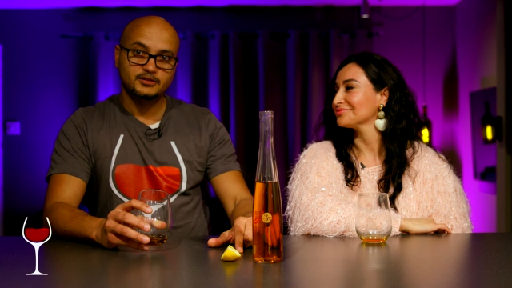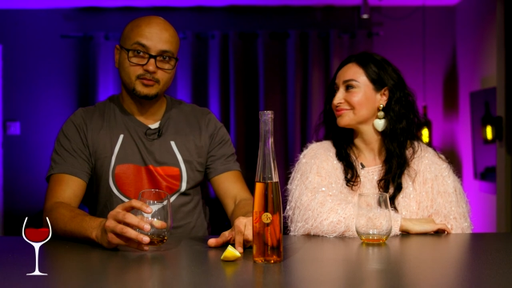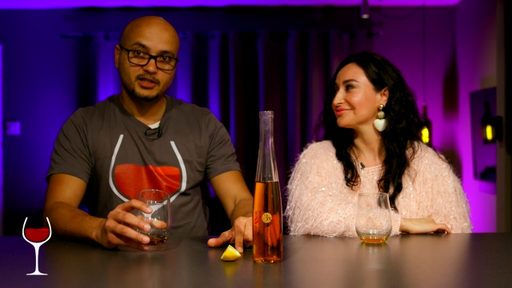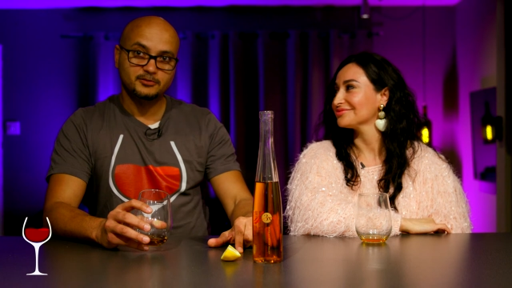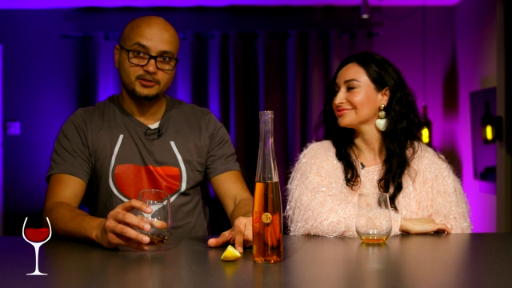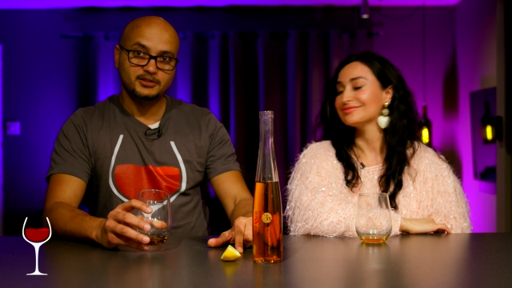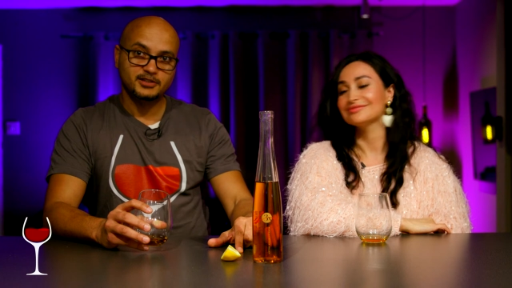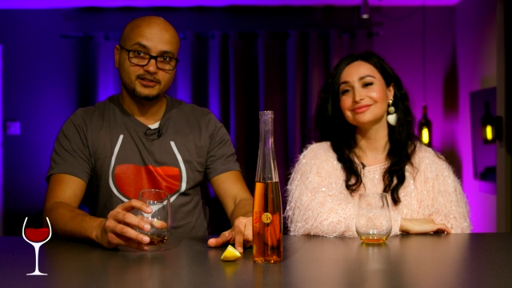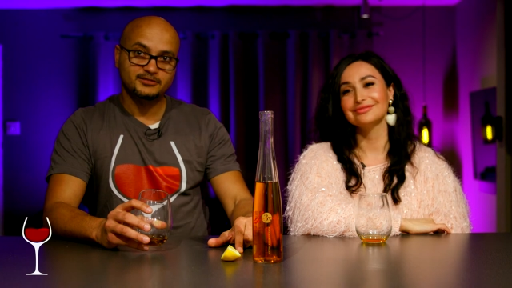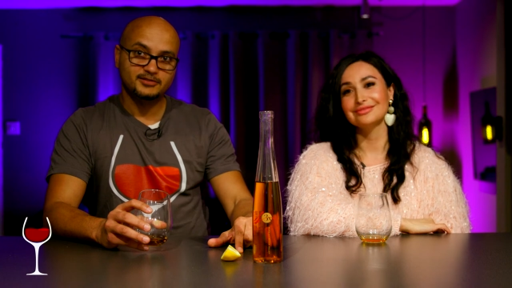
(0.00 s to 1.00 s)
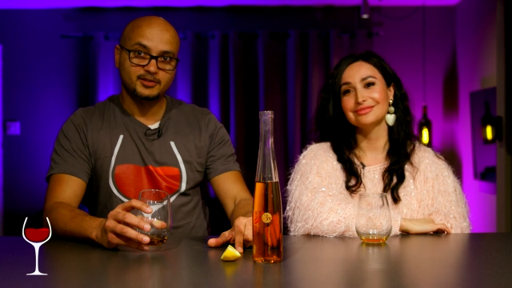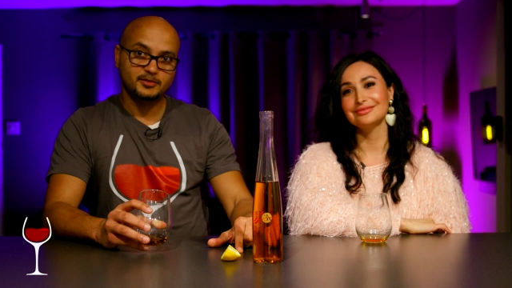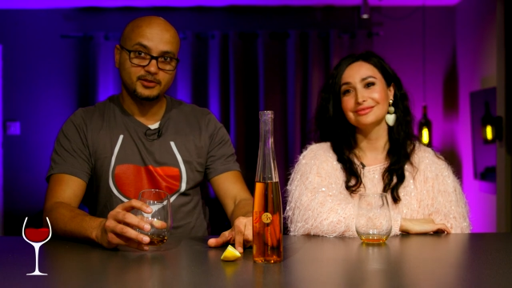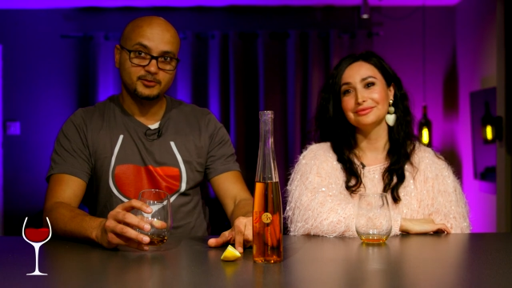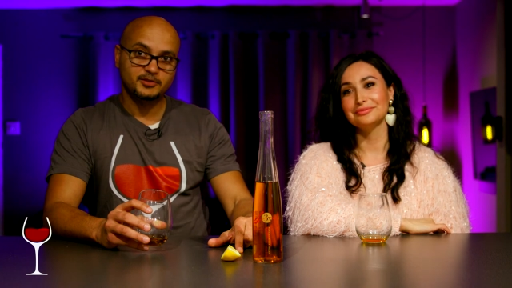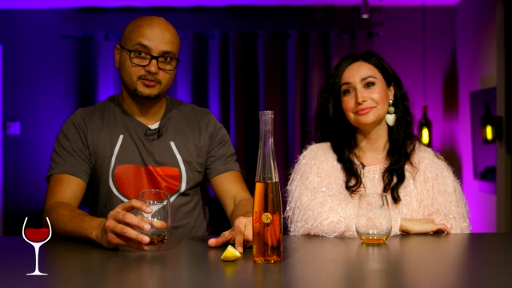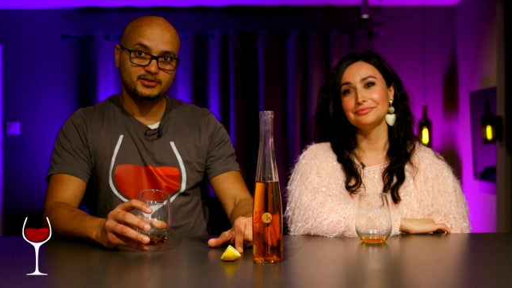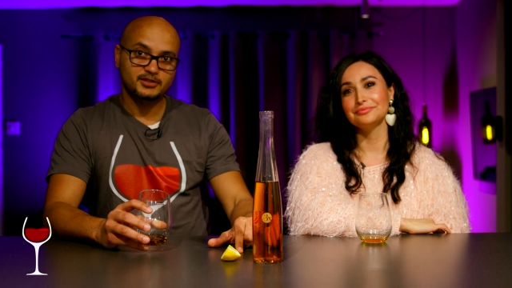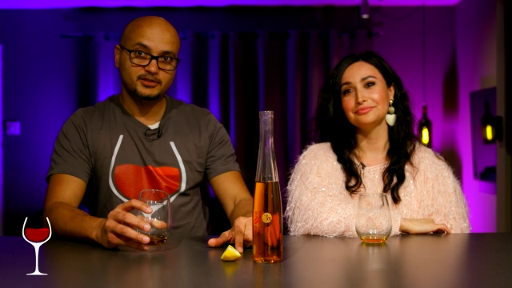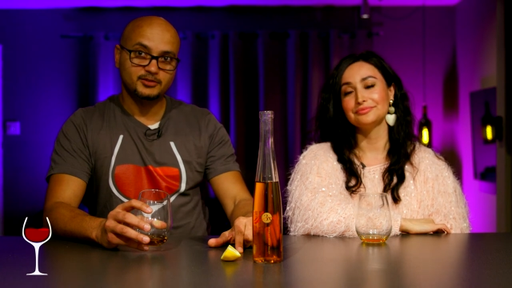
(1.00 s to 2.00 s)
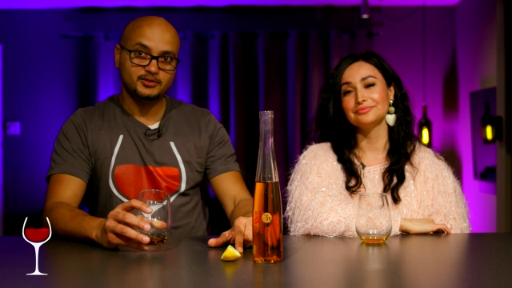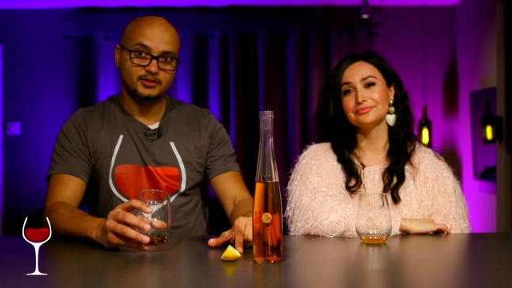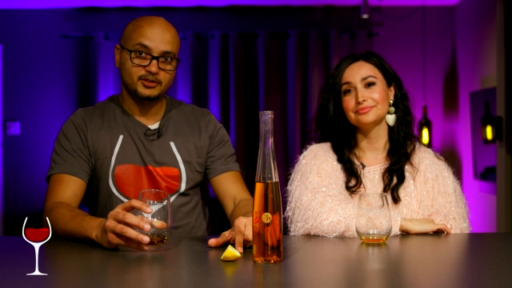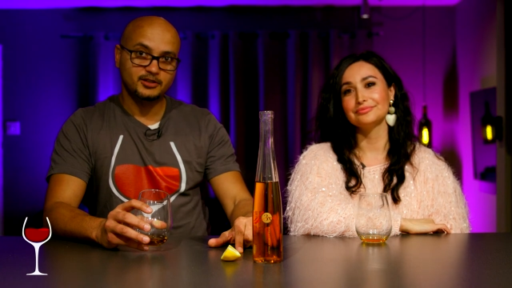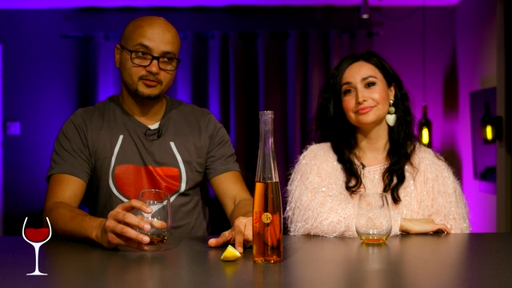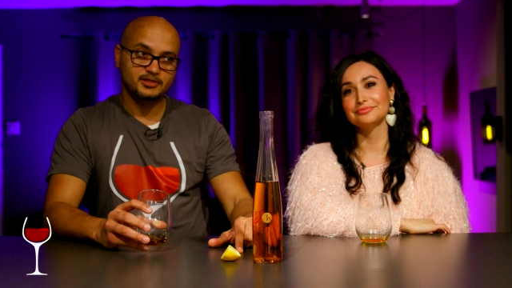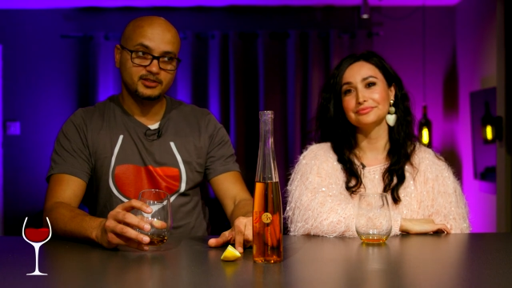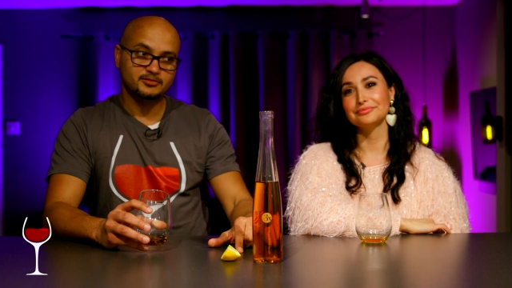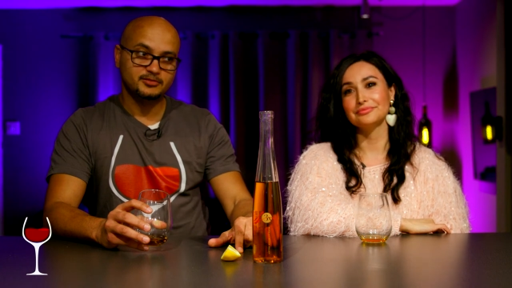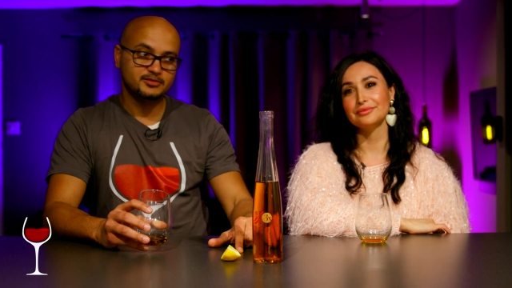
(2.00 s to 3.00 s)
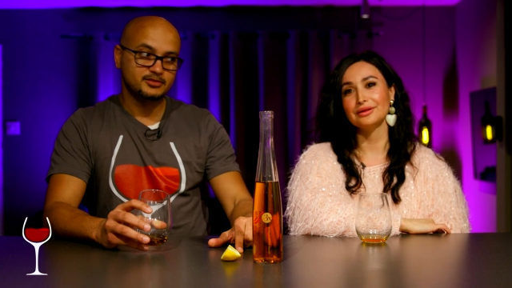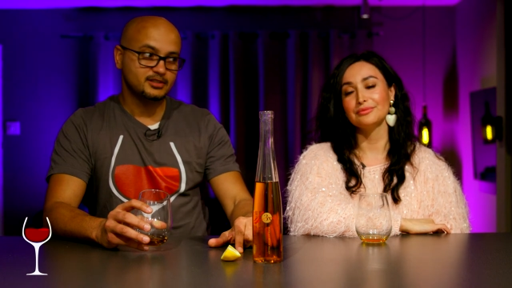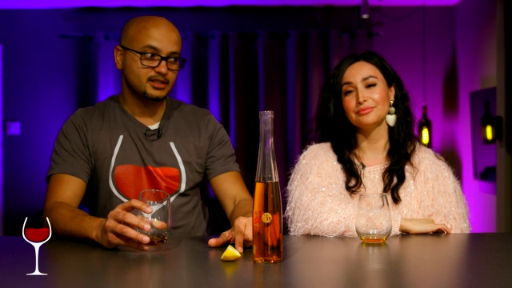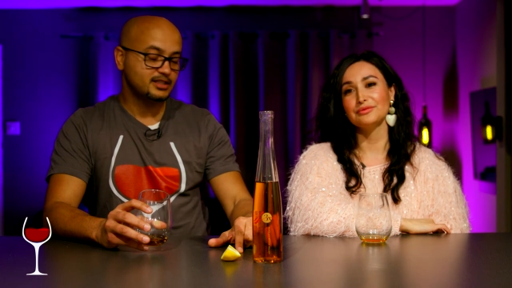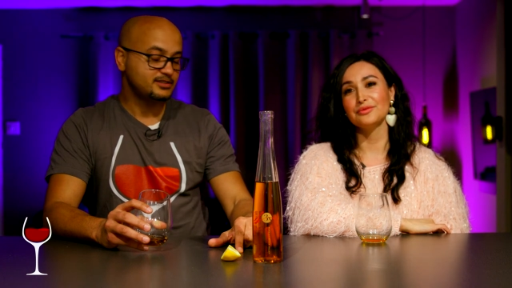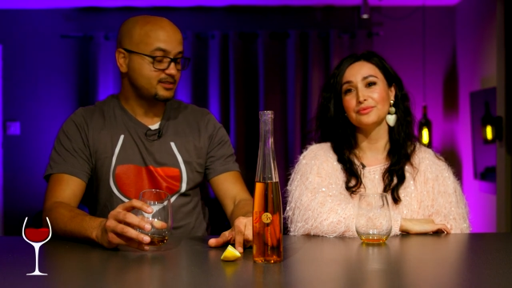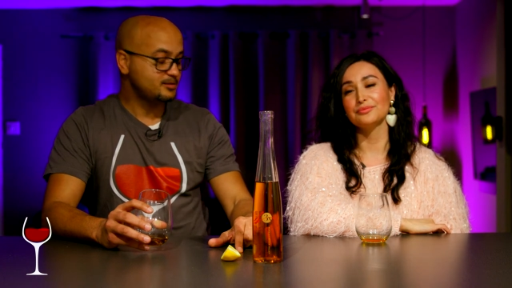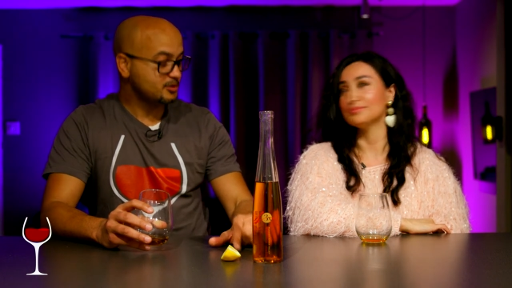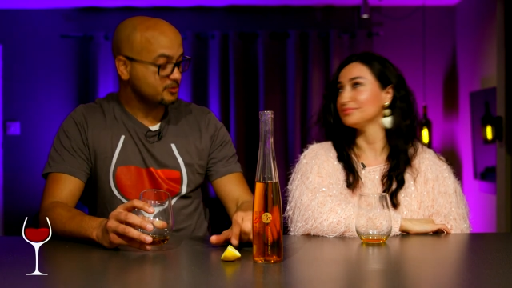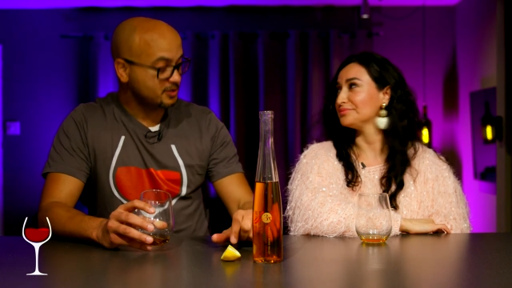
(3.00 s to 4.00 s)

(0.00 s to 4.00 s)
Speaker 1: you might want to like jump on the website or call them up. I seem to